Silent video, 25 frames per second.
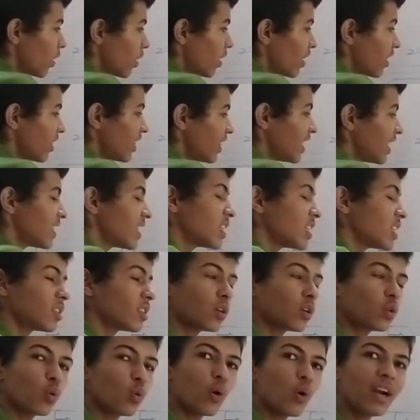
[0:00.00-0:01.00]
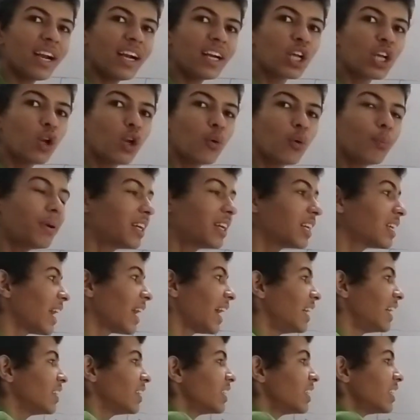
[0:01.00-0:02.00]
this is 200 kilometers
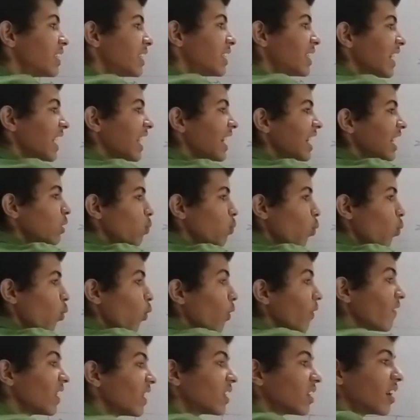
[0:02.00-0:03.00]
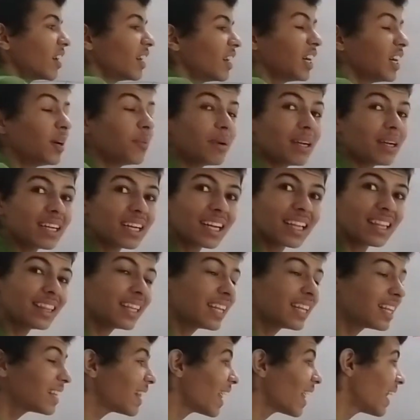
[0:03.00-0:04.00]
and this train is moving with 100 meter in
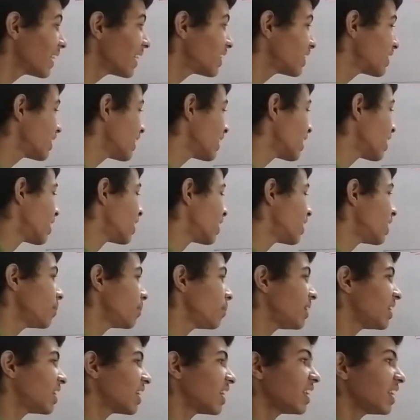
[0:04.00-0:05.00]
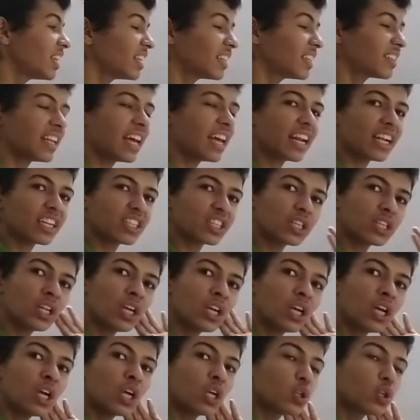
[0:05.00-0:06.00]
this direction and 100 meter in this direction.
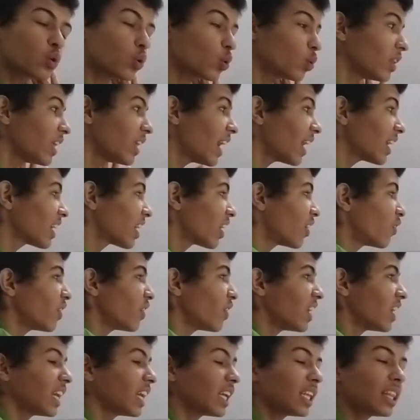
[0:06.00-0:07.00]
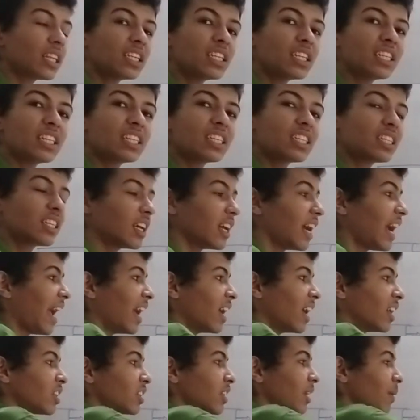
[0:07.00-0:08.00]
So they are covering the
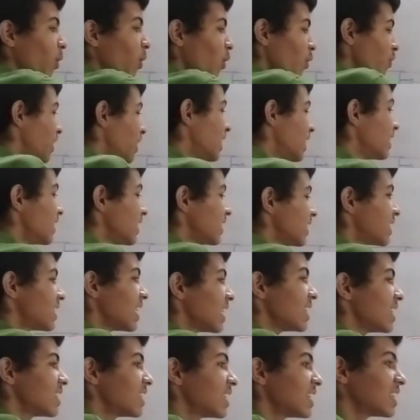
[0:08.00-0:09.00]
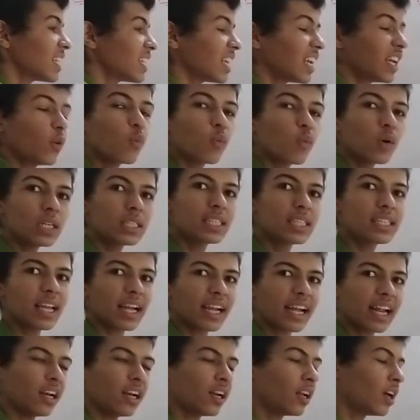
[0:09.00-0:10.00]
some of the distances in 1
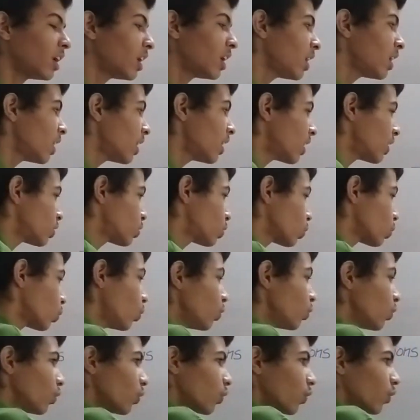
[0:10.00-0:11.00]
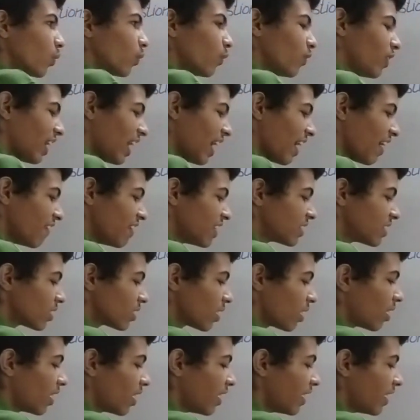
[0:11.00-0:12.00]
second. So we have is
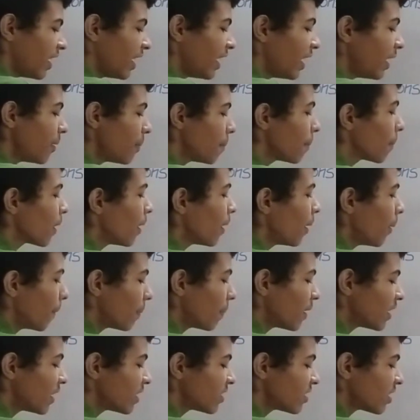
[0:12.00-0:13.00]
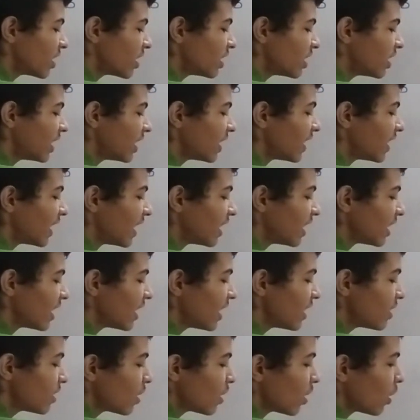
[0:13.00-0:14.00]
100 plus 100, that
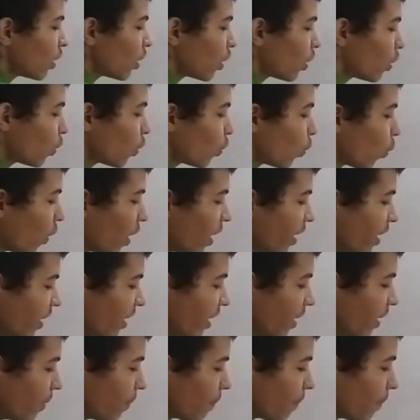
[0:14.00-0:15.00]
is 200.